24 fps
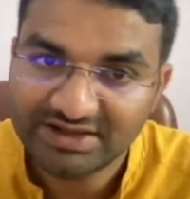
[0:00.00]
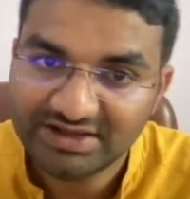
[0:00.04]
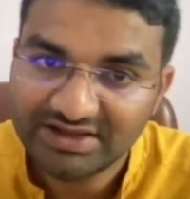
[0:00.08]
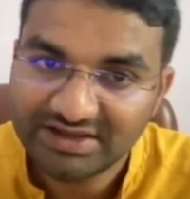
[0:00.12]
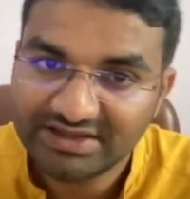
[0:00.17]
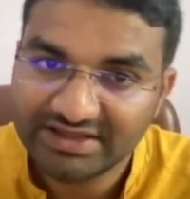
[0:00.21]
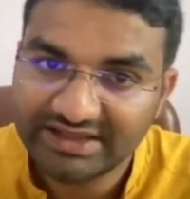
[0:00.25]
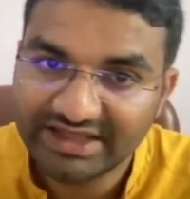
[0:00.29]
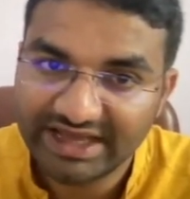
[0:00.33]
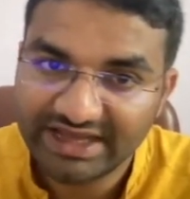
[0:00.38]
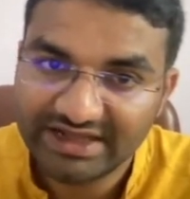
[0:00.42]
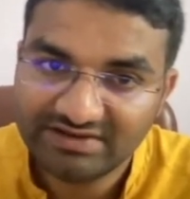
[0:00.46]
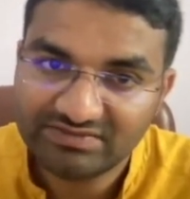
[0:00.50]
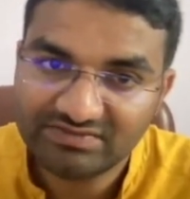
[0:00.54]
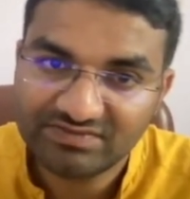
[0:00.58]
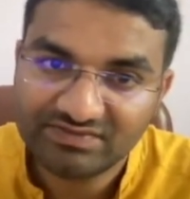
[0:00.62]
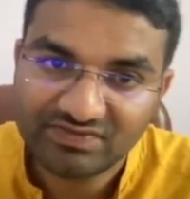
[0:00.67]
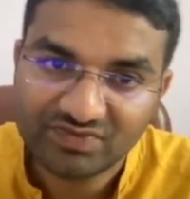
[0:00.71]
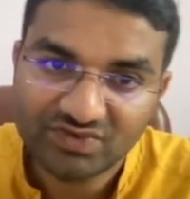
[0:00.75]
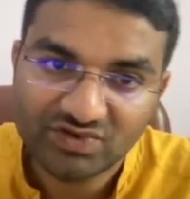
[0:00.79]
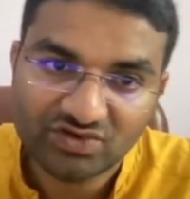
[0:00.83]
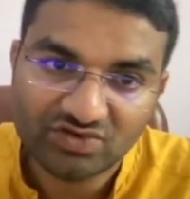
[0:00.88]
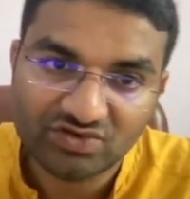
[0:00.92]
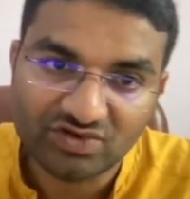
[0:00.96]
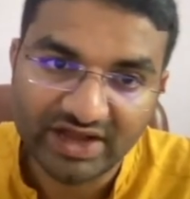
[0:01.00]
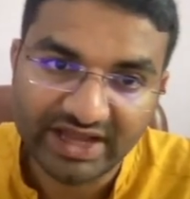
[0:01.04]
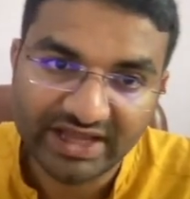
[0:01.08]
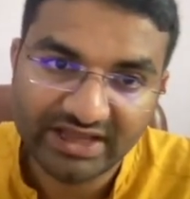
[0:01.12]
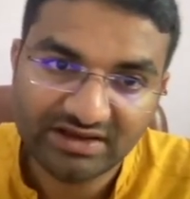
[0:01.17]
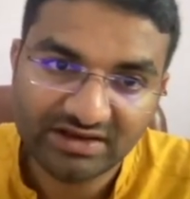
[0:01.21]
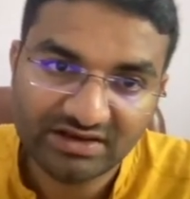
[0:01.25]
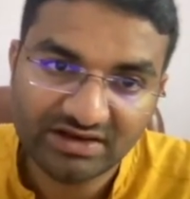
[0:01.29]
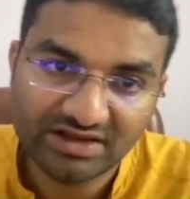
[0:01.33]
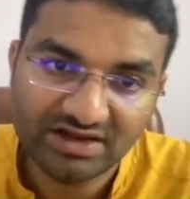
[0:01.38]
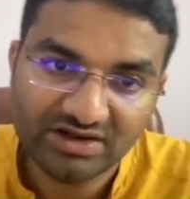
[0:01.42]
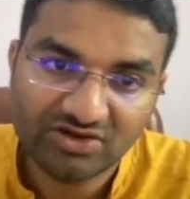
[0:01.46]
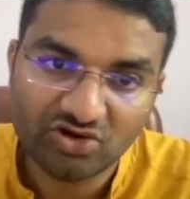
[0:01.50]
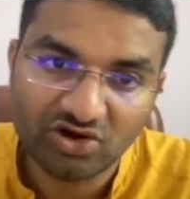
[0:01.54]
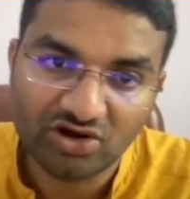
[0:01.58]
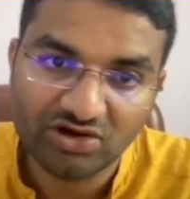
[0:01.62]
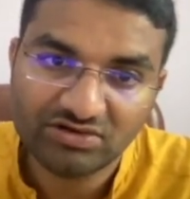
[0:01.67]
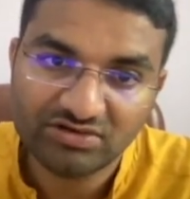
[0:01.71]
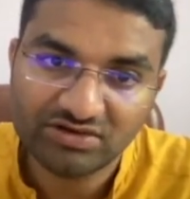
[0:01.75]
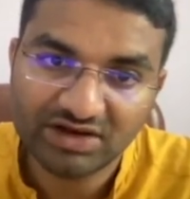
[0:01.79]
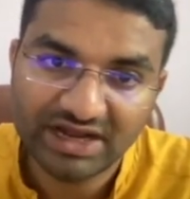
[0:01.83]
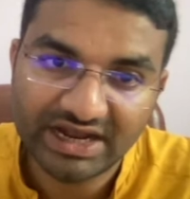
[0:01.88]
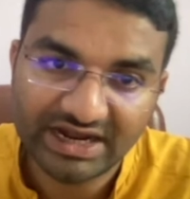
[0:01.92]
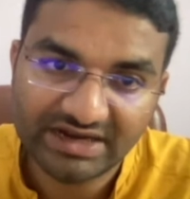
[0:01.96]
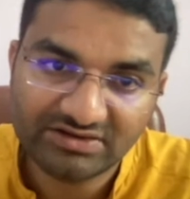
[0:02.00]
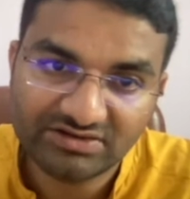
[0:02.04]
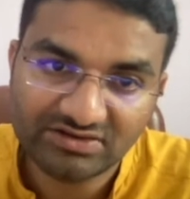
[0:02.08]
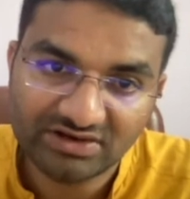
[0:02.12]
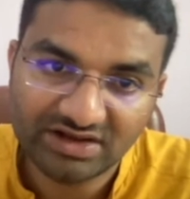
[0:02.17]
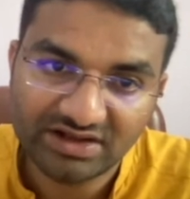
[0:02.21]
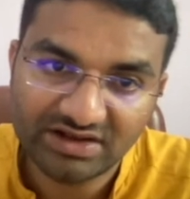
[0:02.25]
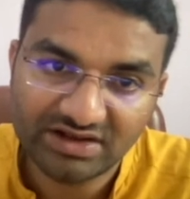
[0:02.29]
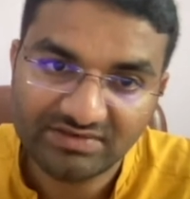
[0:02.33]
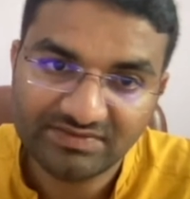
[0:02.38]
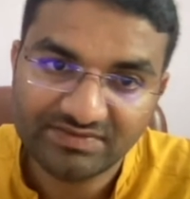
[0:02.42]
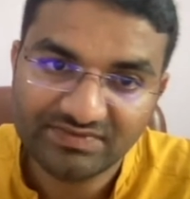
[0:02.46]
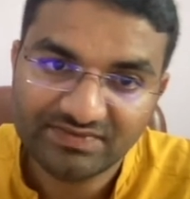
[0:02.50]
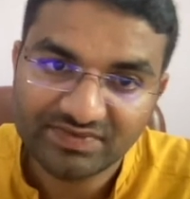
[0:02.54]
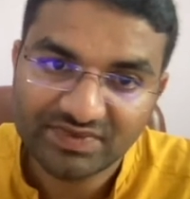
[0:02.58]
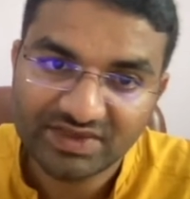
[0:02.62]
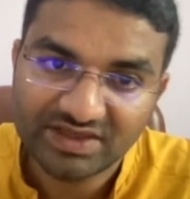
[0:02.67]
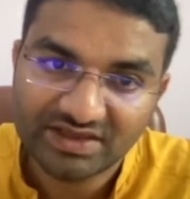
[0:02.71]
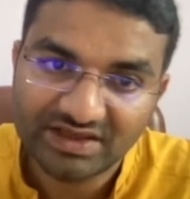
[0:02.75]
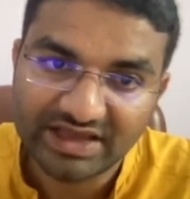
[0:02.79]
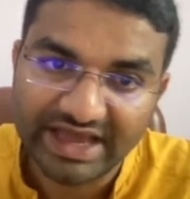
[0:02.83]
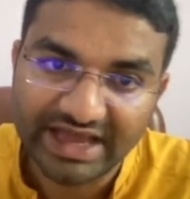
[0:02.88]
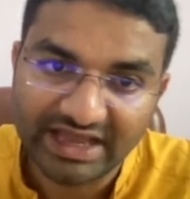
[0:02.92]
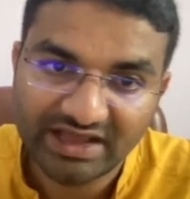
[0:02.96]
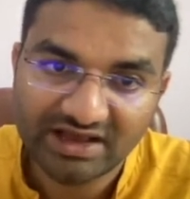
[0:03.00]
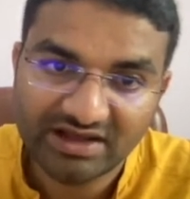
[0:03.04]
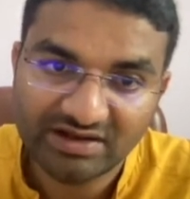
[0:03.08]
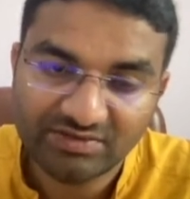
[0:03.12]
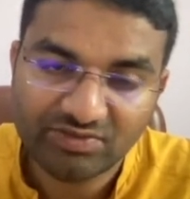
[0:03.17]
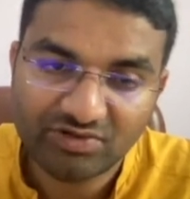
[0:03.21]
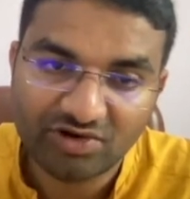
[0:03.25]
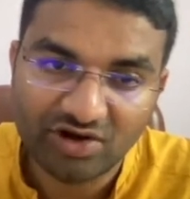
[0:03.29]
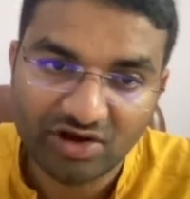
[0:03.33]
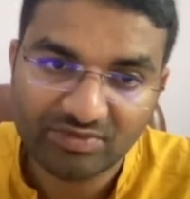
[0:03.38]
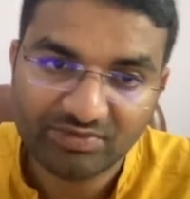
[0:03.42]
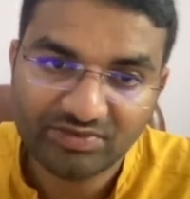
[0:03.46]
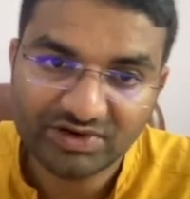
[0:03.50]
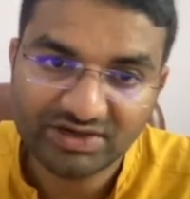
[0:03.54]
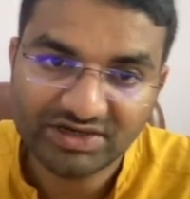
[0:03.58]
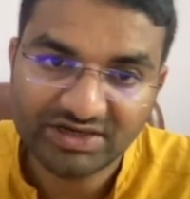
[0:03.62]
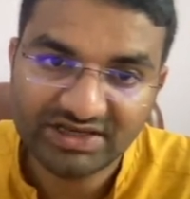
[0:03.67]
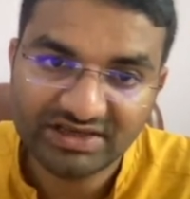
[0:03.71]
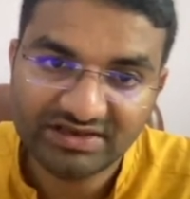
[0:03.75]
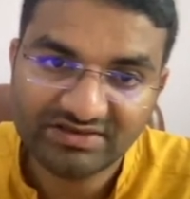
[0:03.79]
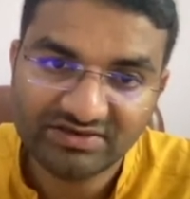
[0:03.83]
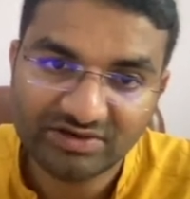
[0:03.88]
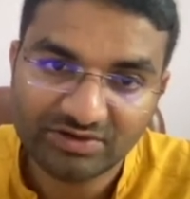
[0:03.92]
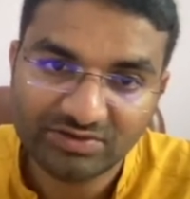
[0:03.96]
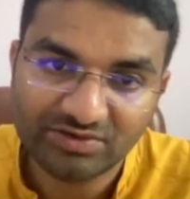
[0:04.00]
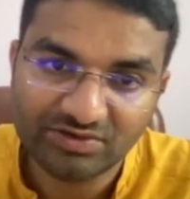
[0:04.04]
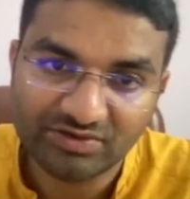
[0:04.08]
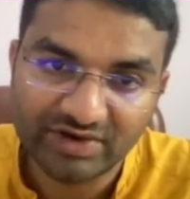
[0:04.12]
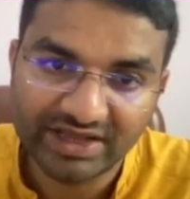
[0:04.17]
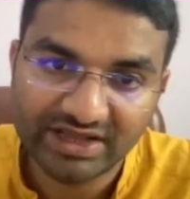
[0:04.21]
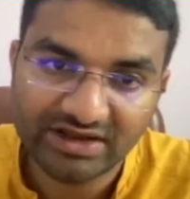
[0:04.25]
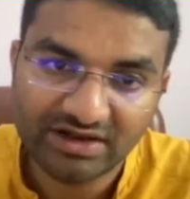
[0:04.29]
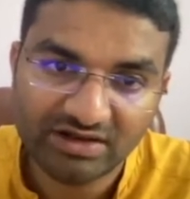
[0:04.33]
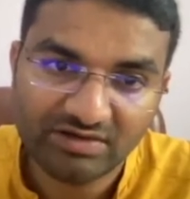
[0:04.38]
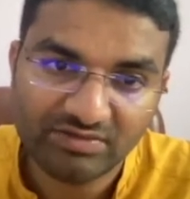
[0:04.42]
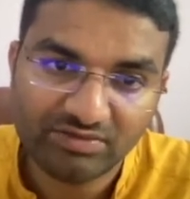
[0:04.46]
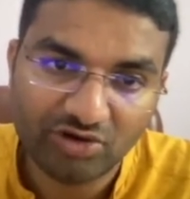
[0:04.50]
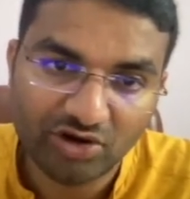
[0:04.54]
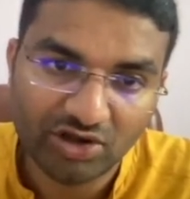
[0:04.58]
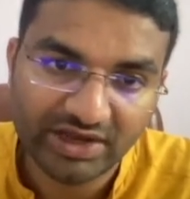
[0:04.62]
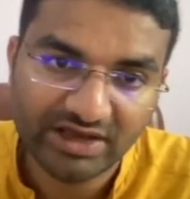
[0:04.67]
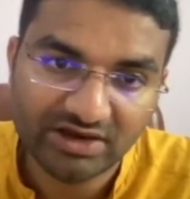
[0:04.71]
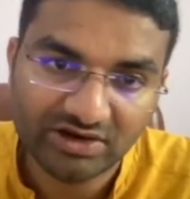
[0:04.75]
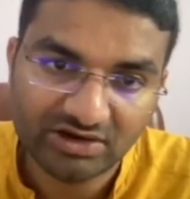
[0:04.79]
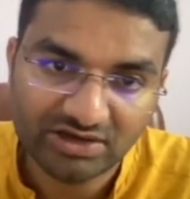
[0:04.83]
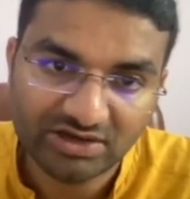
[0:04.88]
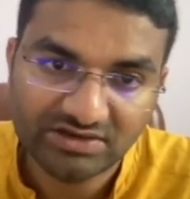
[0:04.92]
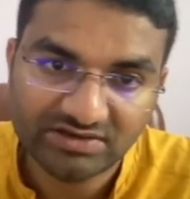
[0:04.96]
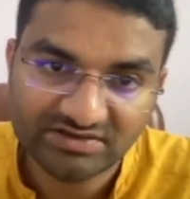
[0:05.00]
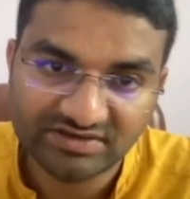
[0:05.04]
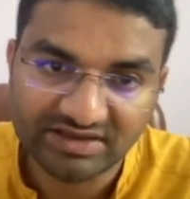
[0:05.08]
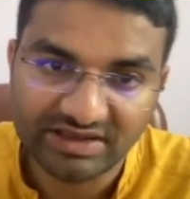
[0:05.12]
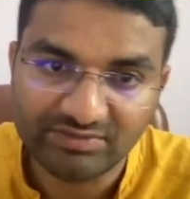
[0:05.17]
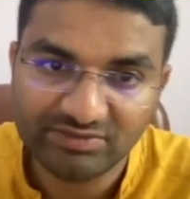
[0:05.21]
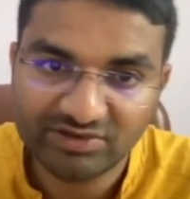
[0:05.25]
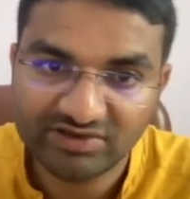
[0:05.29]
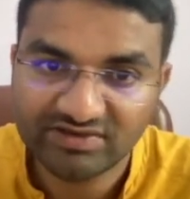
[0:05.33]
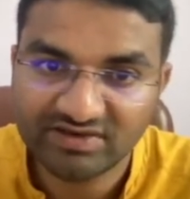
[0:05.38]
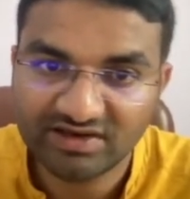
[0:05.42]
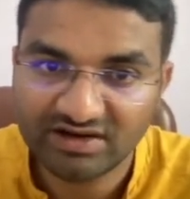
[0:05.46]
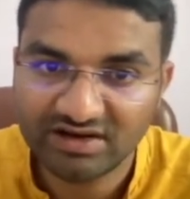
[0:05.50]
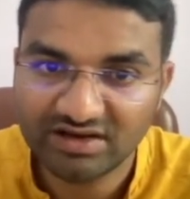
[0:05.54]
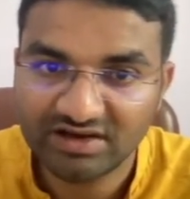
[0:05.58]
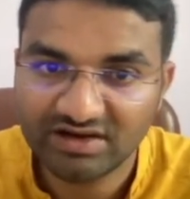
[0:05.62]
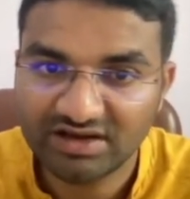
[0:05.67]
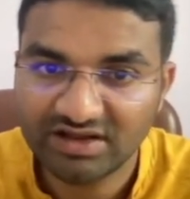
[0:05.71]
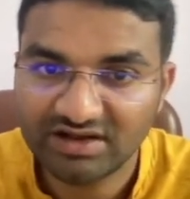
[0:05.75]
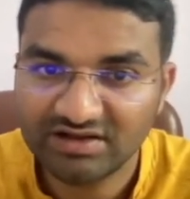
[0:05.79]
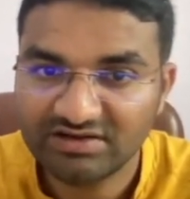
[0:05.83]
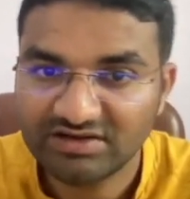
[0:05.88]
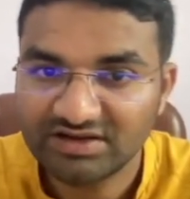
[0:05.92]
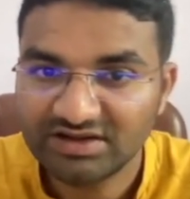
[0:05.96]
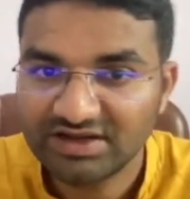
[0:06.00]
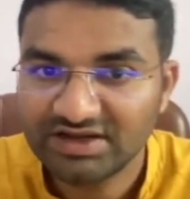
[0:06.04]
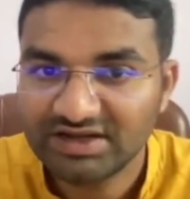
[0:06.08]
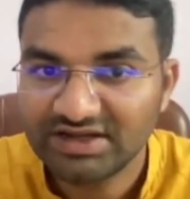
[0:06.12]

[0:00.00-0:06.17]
then triangle, quadrilateral, angle properties of regular polygon, semicircle,